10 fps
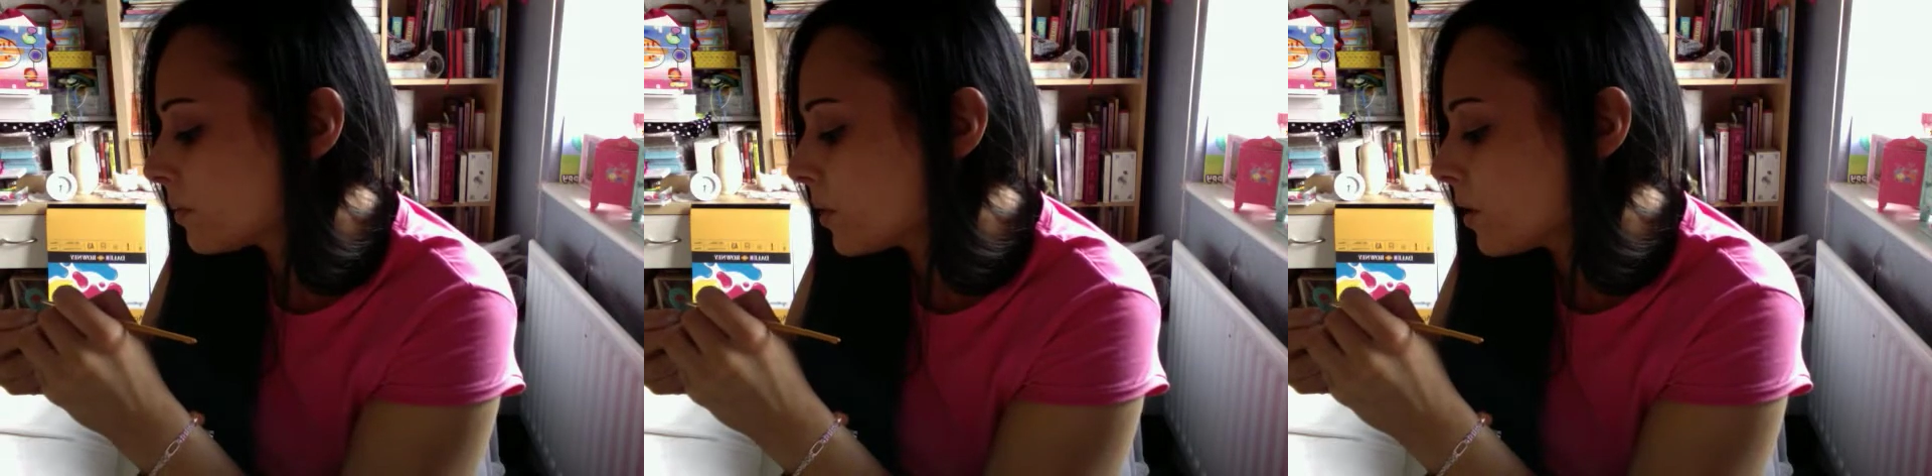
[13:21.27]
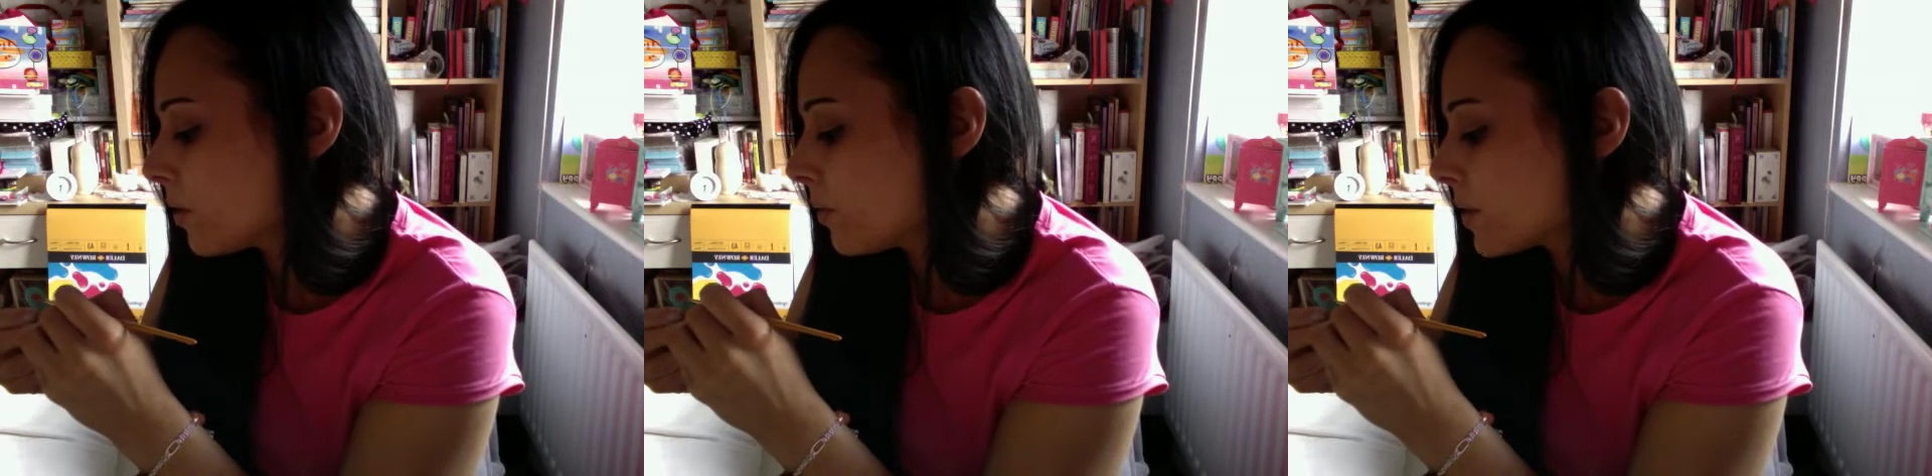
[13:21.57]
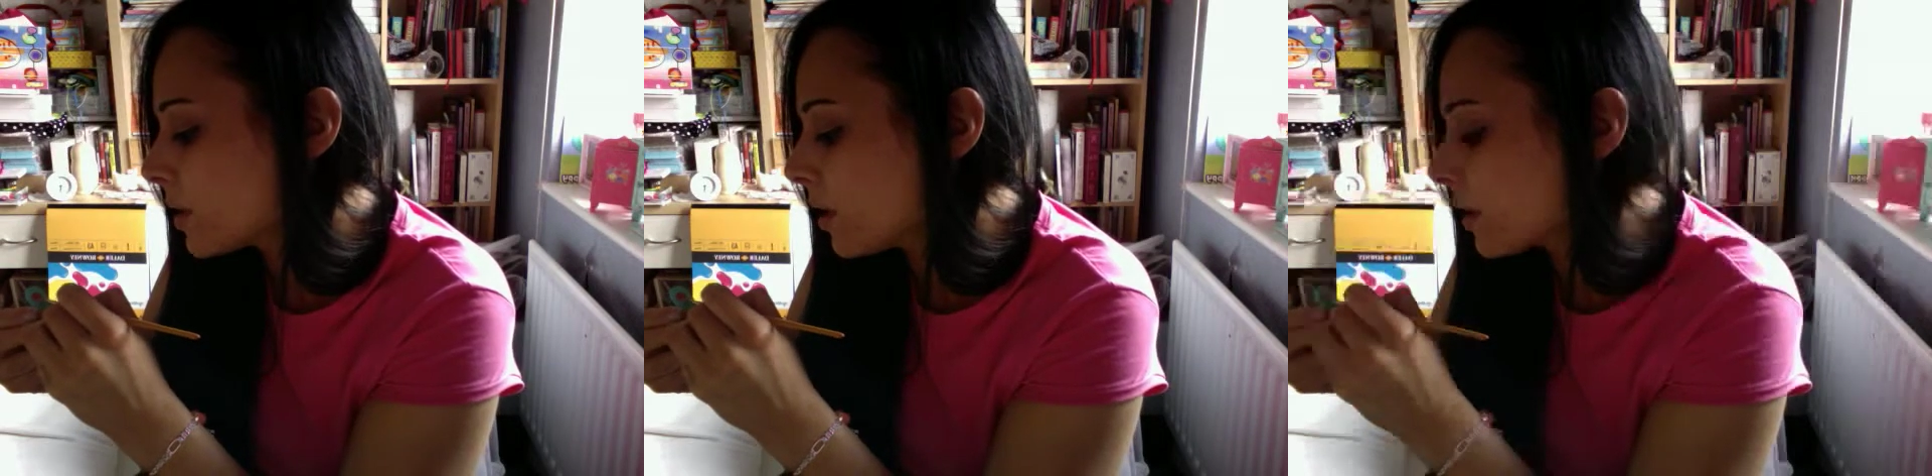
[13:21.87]
But
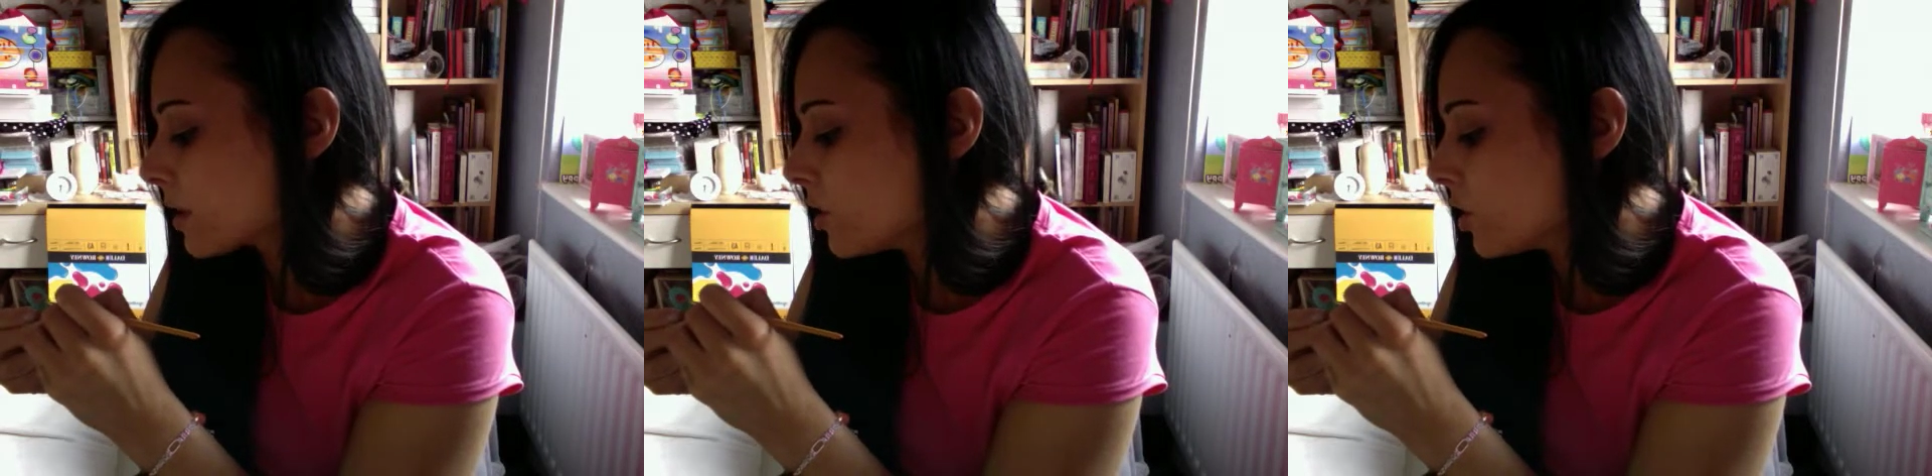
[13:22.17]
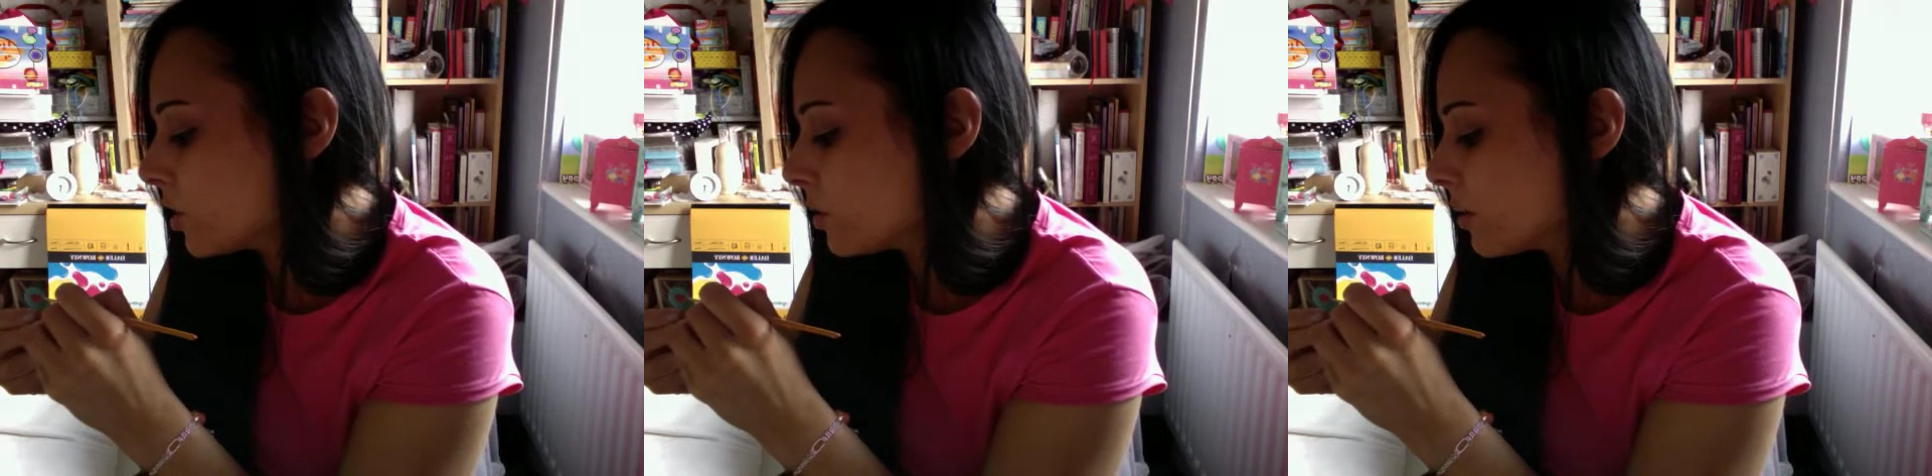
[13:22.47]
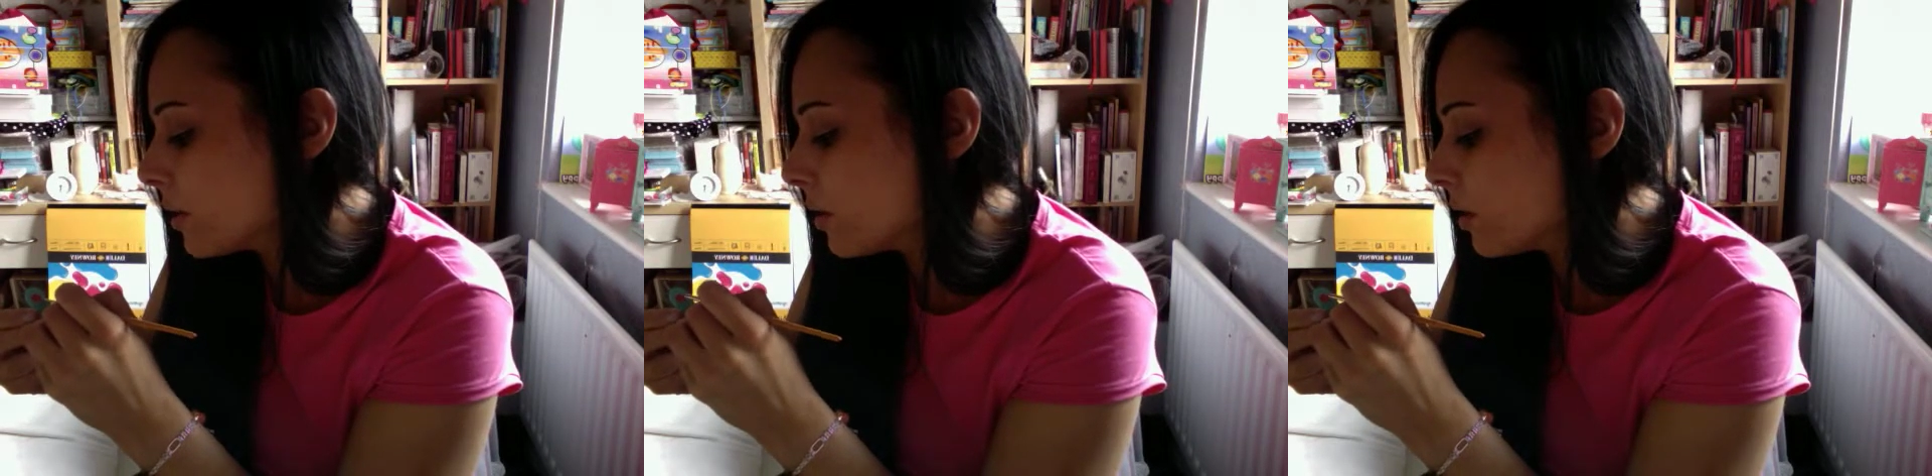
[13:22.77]
obviously, like I said, you can do
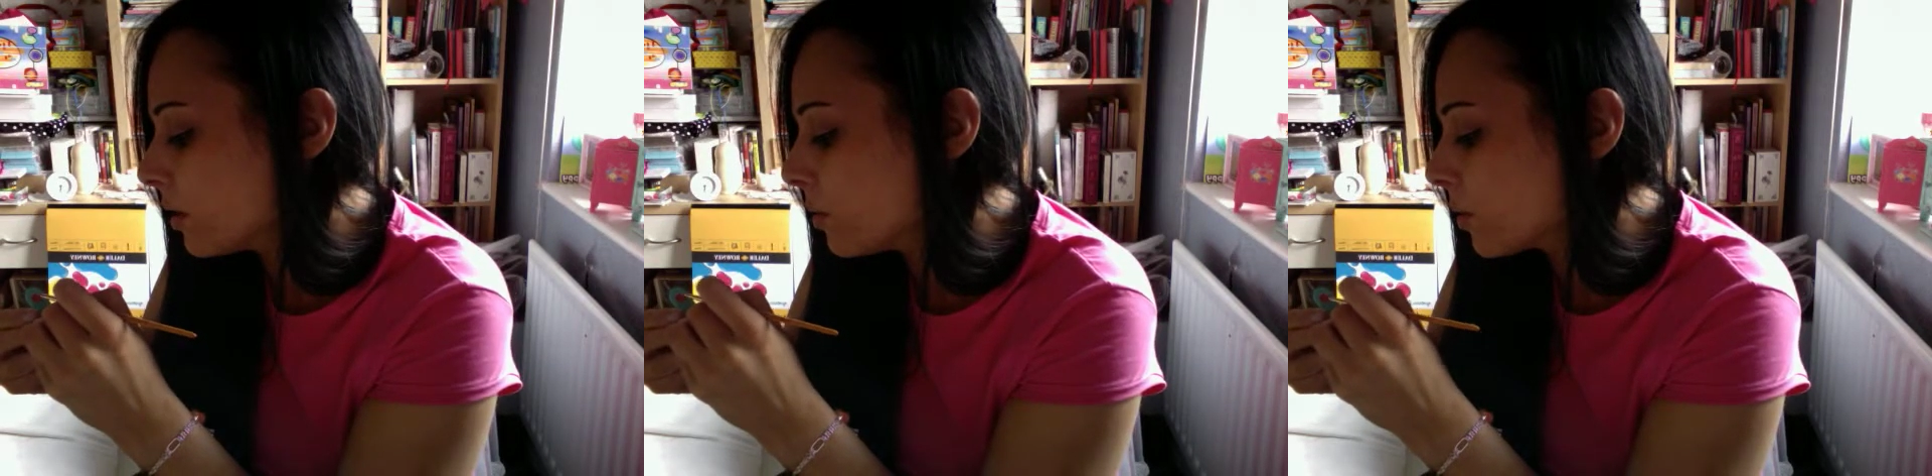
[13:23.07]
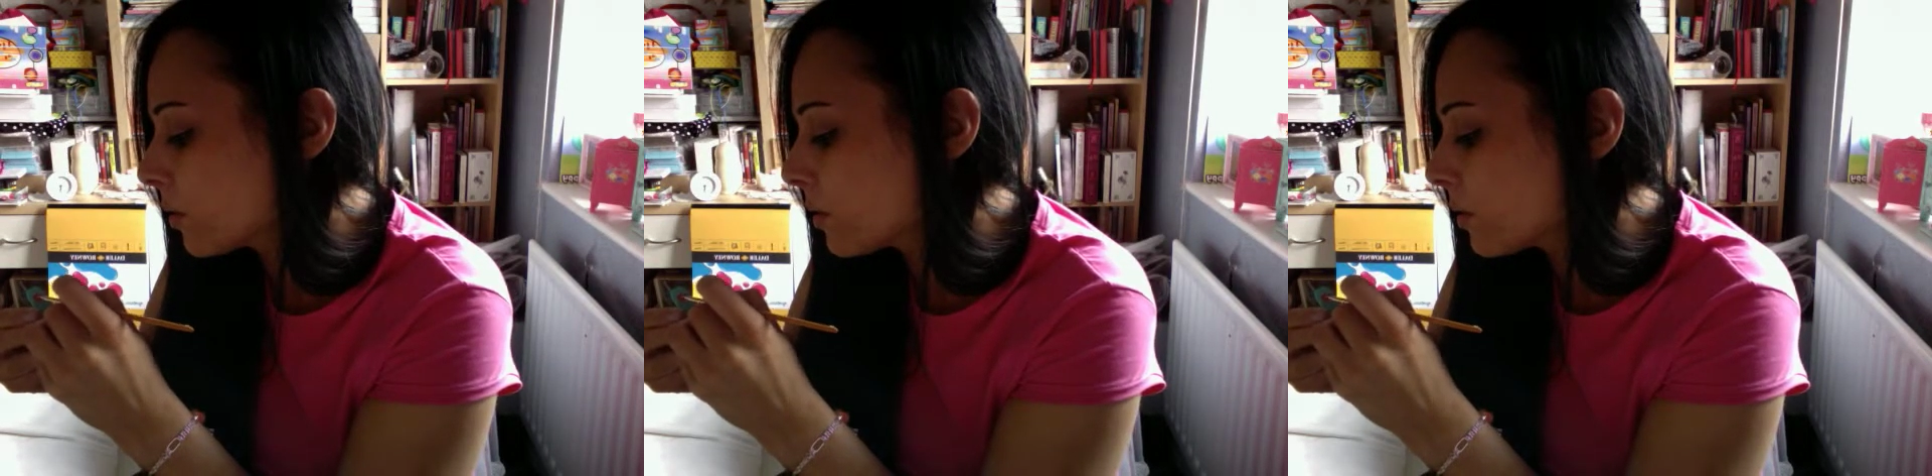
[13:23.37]
anything you want,